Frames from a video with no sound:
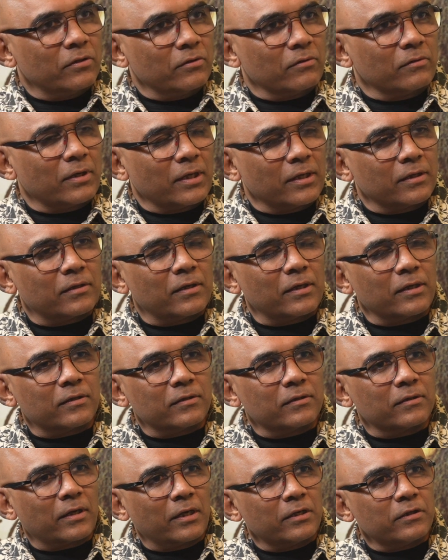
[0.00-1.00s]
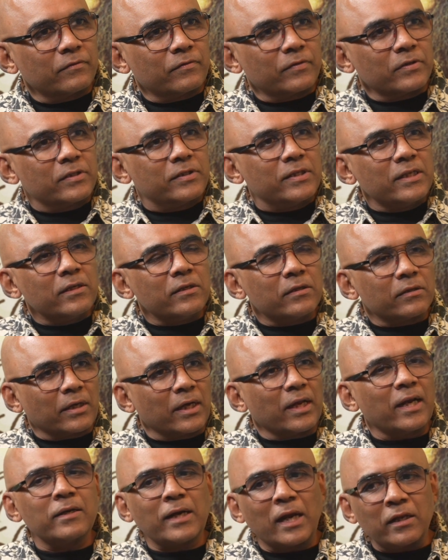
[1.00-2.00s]
you know, like a kind of a senior.
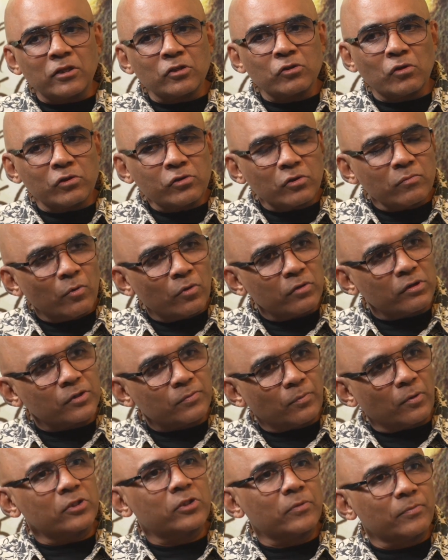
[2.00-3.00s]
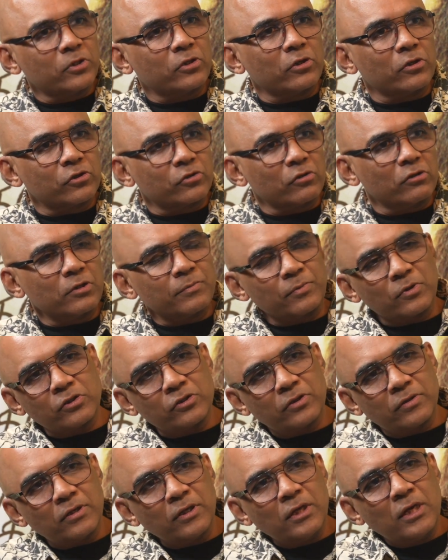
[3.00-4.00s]
And there's also more responsibility on your shoulders
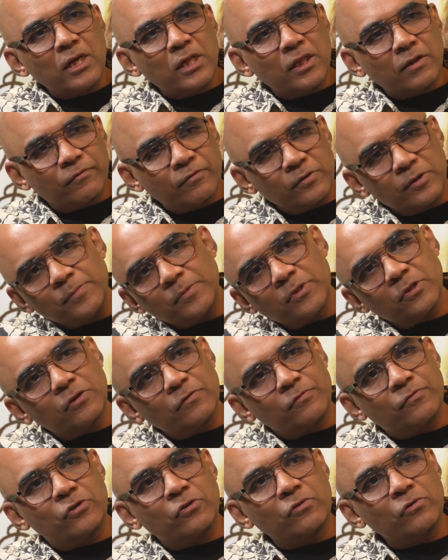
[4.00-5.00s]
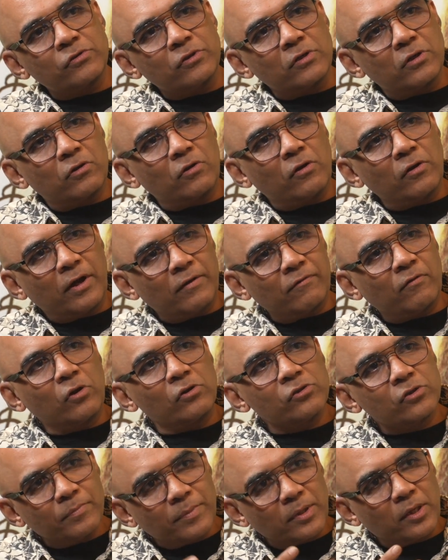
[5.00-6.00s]
because the films that you've chosen, Raw, have
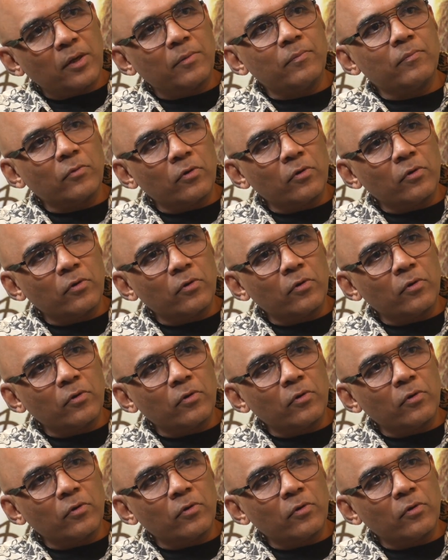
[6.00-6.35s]
also become